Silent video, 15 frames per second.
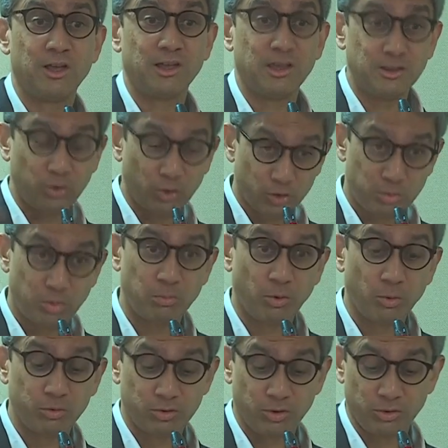in those
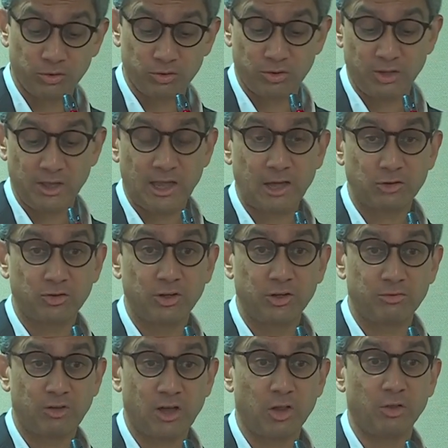proposals actually
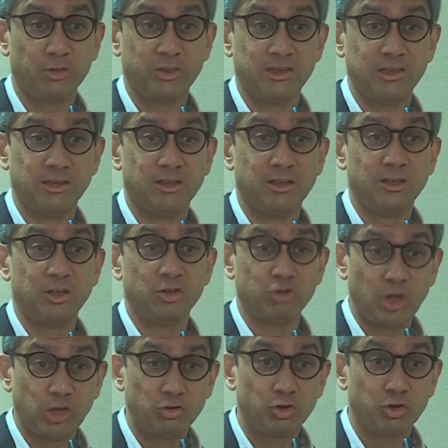fell on the
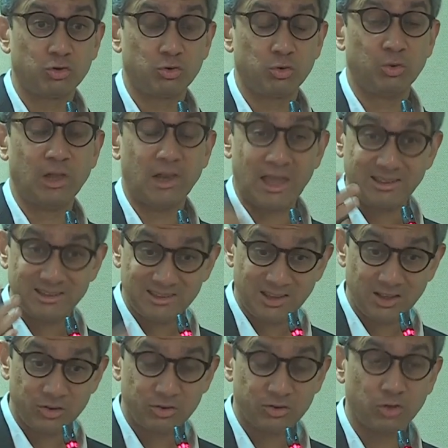changes to the land
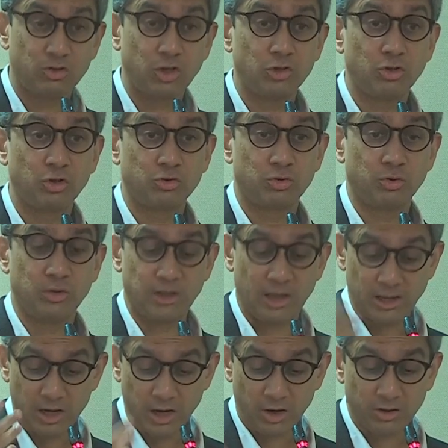sales, the changes to the
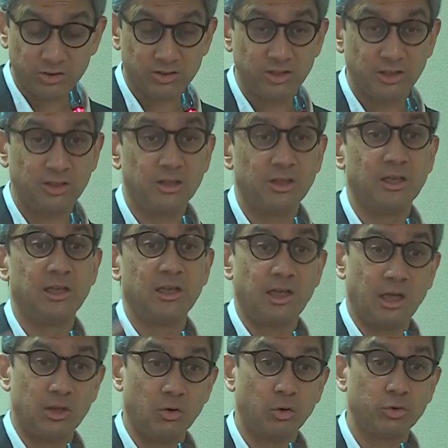NIRC,
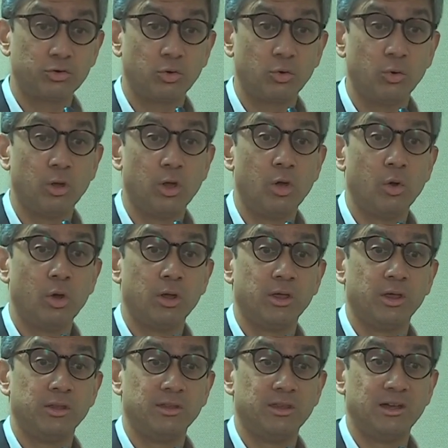and also
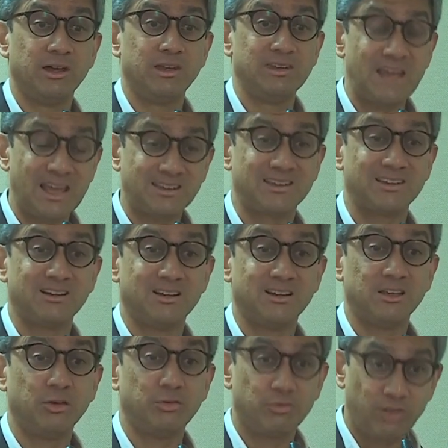the net uh,
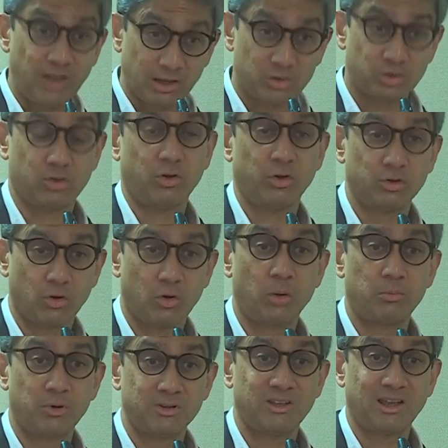effect on
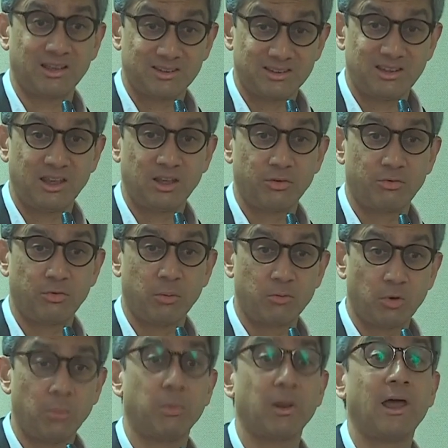corporate tax take from
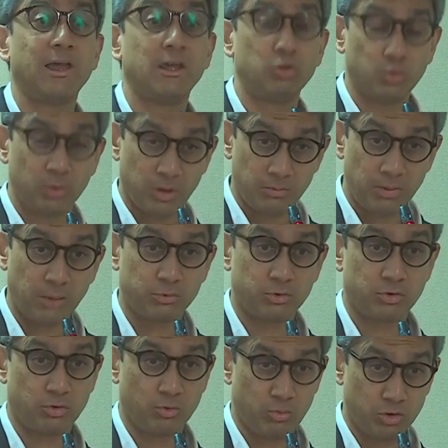compliance with the
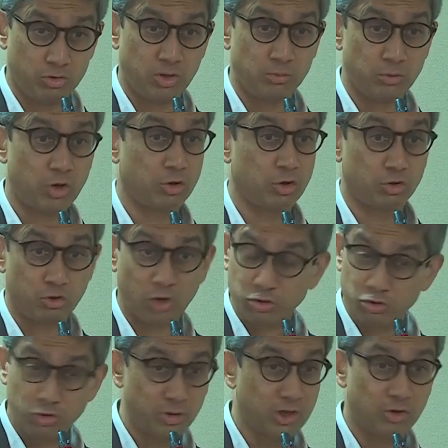BEPS regime, not a
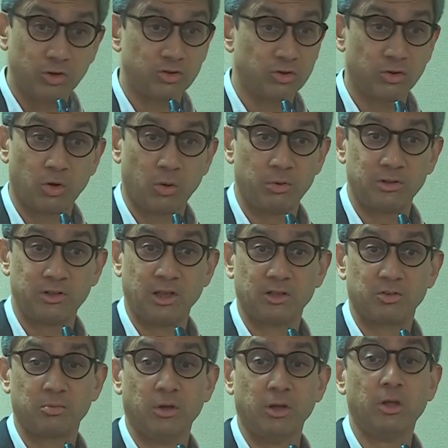discretionary increase in corporate
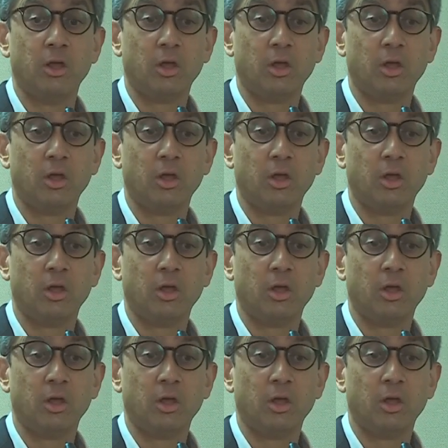tax, but